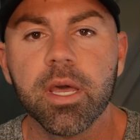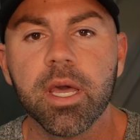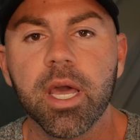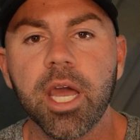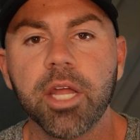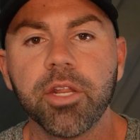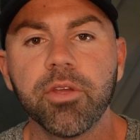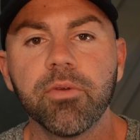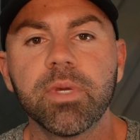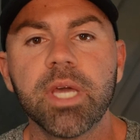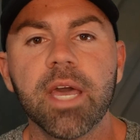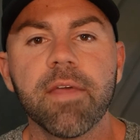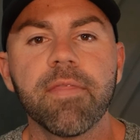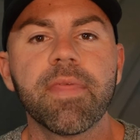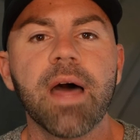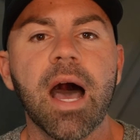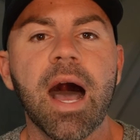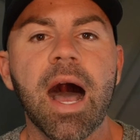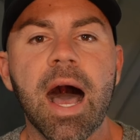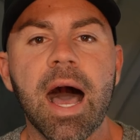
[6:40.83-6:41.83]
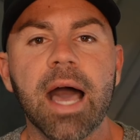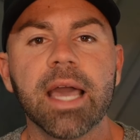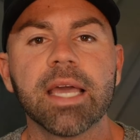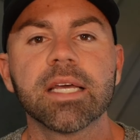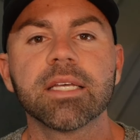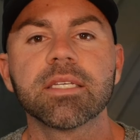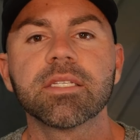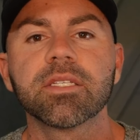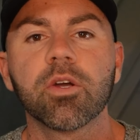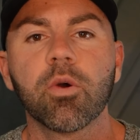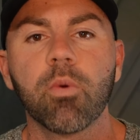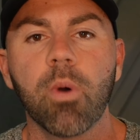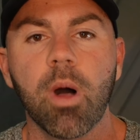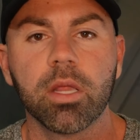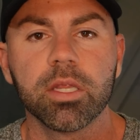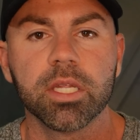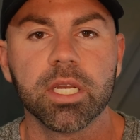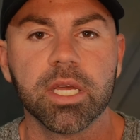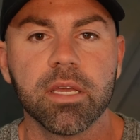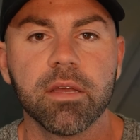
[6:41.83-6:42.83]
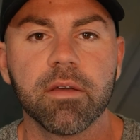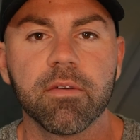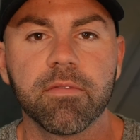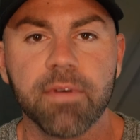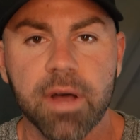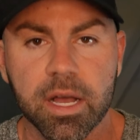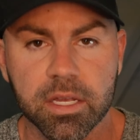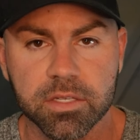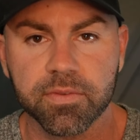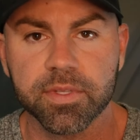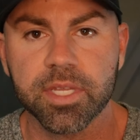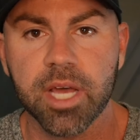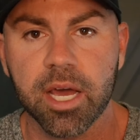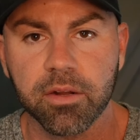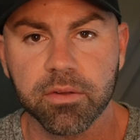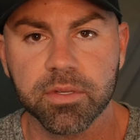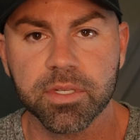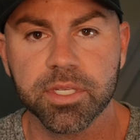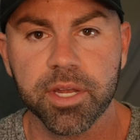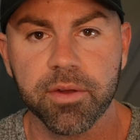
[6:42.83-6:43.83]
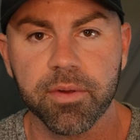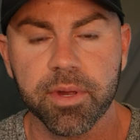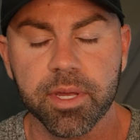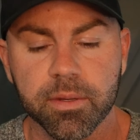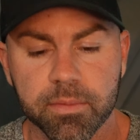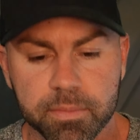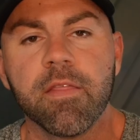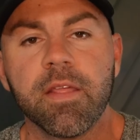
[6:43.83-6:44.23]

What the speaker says: and you get the highest quality phosphatidylserine.